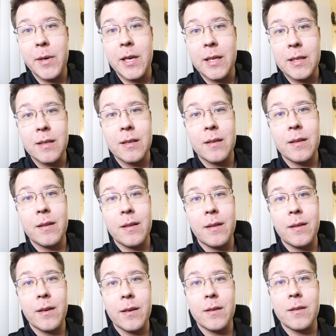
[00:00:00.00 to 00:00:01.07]
because
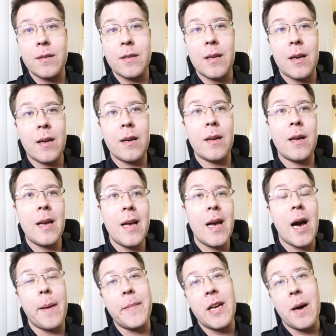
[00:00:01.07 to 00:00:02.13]

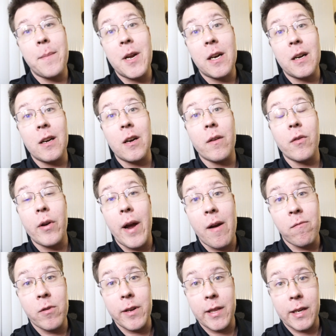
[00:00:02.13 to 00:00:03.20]
I'm not going to cover
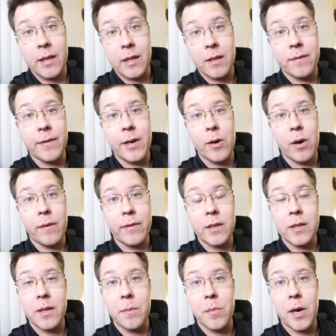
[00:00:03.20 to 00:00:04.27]
everything in this video,
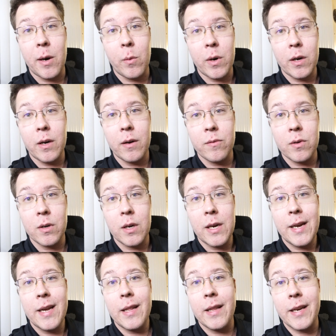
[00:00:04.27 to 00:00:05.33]
obviously, but I want to cover
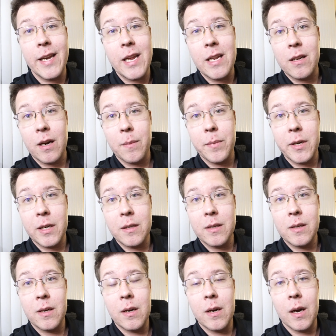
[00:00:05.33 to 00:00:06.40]
the key
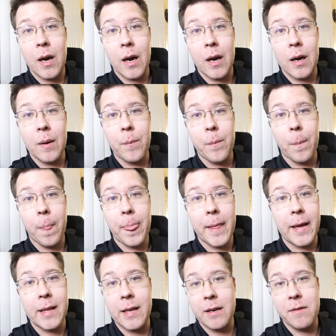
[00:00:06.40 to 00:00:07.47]
topics, and
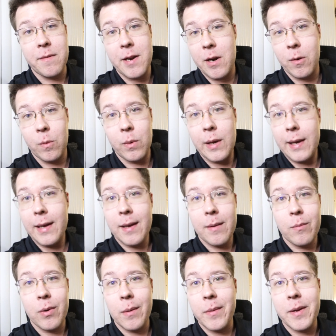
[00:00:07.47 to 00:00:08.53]
then,
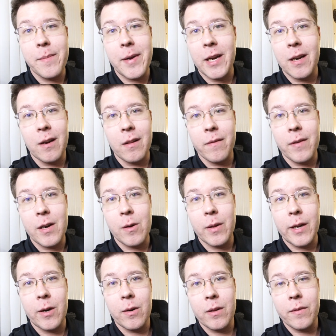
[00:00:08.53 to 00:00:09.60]
probably make another video
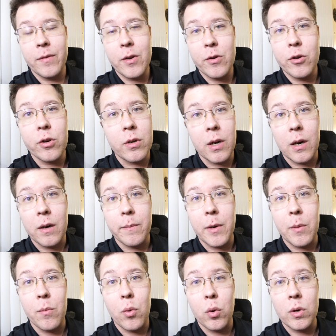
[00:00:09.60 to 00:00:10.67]
later in the future talking
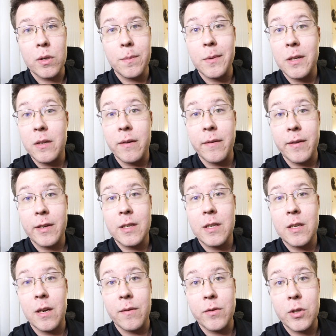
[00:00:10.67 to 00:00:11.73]
about more specific
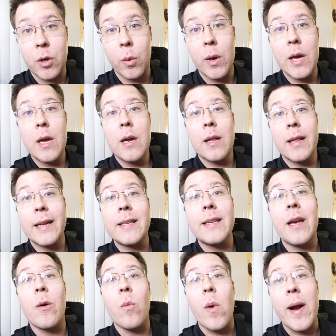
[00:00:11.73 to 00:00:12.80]
stuff. So let's
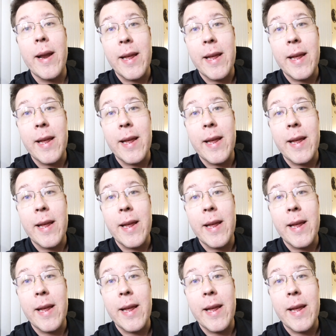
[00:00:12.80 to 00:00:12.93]
get right